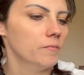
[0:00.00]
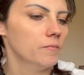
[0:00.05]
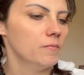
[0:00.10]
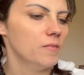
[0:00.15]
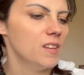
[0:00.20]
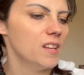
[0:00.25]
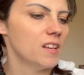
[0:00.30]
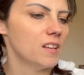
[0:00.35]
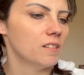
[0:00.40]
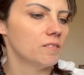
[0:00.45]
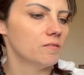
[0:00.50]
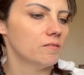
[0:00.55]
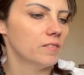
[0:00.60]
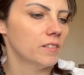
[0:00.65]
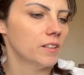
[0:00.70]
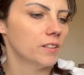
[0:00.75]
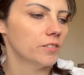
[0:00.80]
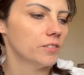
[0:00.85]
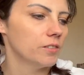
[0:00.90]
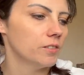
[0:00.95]
yeah,
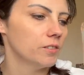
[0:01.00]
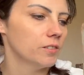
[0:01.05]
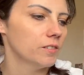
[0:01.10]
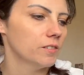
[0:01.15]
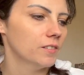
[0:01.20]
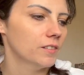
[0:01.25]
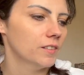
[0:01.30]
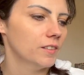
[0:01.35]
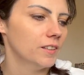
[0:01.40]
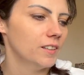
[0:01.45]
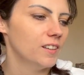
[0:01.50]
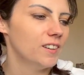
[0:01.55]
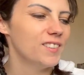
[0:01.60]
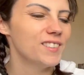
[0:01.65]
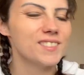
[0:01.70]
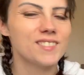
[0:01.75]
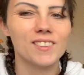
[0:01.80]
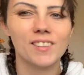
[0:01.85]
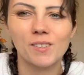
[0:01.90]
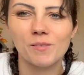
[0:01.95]
I'll do. In
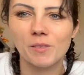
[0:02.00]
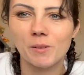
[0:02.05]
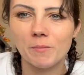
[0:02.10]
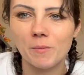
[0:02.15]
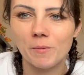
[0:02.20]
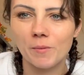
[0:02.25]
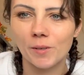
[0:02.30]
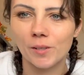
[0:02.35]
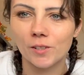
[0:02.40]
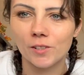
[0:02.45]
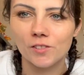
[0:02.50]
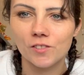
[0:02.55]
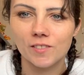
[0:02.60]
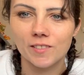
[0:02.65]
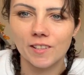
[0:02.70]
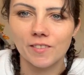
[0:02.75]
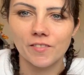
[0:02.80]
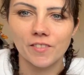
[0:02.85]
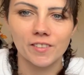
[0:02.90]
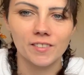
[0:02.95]
hindsight, I'm like, maybe I could have just
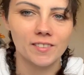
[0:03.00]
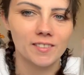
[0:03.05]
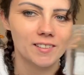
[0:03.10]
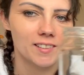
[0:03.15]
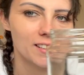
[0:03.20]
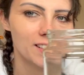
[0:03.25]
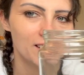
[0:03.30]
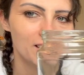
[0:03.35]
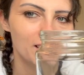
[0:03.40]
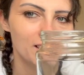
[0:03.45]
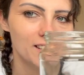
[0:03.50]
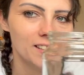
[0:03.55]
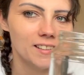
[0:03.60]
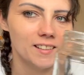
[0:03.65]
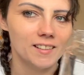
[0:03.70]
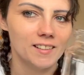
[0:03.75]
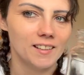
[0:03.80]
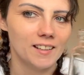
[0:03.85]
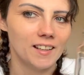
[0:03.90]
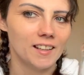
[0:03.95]
left the
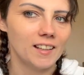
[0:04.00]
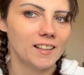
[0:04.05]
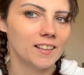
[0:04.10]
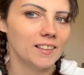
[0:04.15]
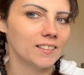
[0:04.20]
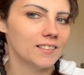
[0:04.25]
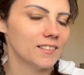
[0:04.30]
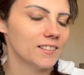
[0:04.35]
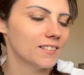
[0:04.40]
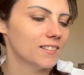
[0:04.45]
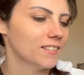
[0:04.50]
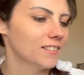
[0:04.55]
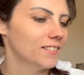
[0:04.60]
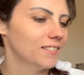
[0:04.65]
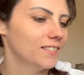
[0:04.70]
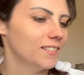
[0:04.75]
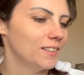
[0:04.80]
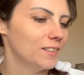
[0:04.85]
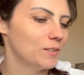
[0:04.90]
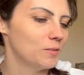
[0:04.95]
hands
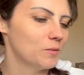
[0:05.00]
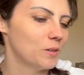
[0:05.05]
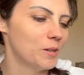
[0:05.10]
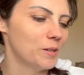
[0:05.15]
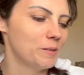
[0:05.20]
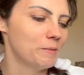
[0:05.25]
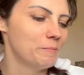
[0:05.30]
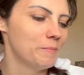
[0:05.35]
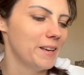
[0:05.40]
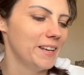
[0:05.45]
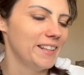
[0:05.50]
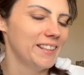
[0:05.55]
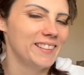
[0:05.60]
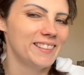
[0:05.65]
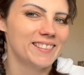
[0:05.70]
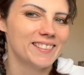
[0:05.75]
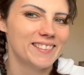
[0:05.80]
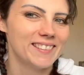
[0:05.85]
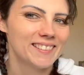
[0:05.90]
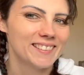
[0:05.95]
in one
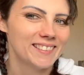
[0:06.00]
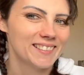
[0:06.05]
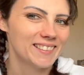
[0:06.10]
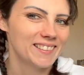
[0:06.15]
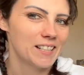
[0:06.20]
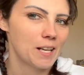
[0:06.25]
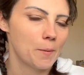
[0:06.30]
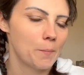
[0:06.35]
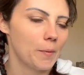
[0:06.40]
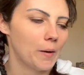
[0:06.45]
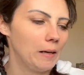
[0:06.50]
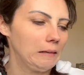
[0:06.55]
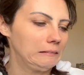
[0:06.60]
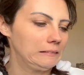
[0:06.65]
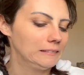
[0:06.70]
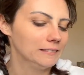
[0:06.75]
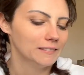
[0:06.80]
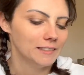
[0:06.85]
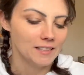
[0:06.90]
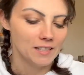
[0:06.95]
piece. But
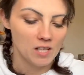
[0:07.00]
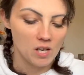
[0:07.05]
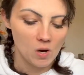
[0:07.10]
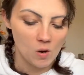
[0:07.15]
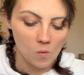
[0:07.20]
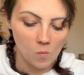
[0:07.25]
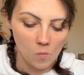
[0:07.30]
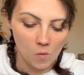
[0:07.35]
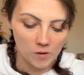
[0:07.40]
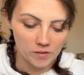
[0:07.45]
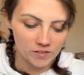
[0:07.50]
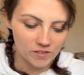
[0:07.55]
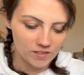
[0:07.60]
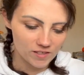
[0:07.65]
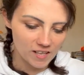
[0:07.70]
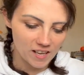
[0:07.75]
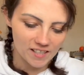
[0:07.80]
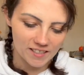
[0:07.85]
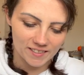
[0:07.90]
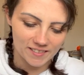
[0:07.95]
what's
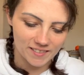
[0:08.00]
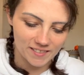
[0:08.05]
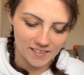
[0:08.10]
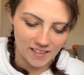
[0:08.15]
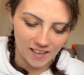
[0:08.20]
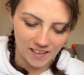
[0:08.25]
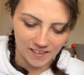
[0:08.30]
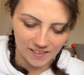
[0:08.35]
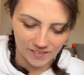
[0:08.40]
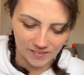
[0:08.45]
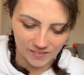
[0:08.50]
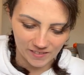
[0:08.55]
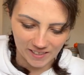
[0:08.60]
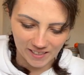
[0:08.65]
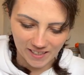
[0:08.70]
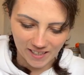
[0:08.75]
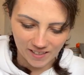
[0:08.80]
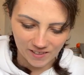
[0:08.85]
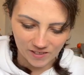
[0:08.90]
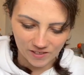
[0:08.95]
done is done. We
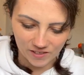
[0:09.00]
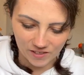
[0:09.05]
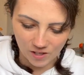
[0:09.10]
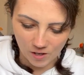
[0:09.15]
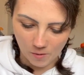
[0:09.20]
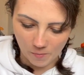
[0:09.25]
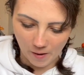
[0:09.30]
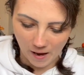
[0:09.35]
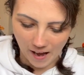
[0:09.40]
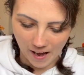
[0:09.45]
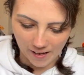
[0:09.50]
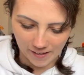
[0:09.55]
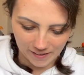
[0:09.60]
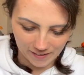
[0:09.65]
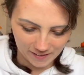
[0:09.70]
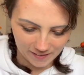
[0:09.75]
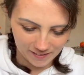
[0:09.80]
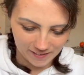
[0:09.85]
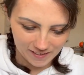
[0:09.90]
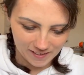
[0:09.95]
cannot go back.
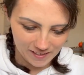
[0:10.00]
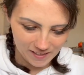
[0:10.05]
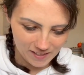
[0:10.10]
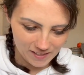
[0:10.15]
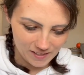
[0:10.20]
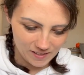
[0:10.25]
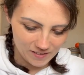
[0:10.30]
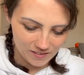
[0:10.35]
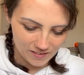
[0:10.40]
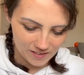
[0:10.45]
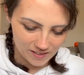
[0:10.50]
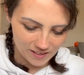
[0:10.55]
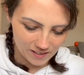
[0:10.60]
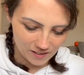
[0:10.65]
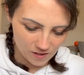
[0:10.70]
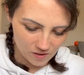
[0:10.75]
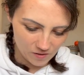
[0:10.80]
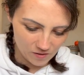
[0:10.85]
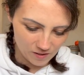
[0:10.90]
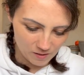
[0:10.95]
We can
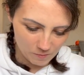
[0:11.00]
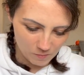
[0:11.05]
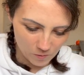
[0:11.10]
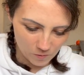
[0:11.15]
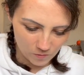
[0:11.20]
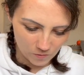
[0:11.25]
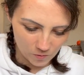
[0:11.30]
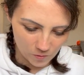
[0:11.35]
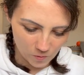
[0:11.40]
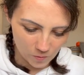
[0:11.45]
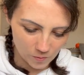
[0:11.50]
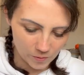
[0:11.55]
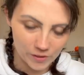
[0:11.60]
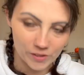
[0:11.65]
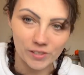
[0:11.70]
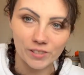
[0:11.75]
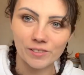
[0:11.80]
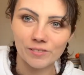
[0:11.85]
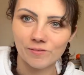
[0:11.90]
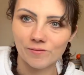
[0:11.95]
only move forward.
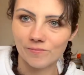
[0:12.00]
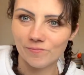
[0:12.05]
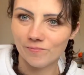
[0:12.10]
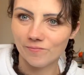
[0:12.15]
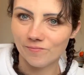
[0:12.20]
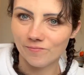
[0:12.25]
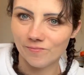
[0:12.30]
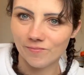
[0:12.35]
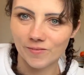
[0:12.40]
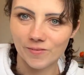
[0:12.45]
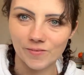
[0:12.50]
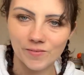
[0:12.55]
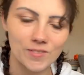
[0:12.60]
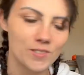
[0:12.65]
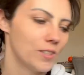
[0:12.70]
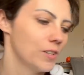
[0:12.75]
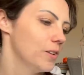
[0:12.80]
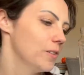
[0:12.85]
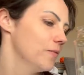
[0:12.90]
So,